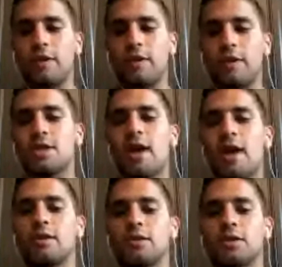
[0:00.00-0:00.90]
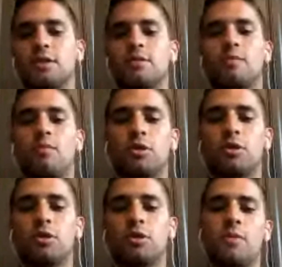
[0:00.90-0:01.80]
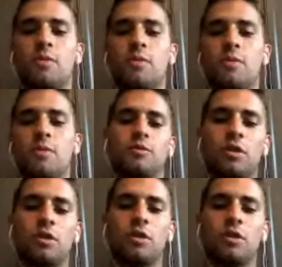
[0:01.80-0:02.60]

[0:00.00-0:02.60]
infinite socket uses multiple materials,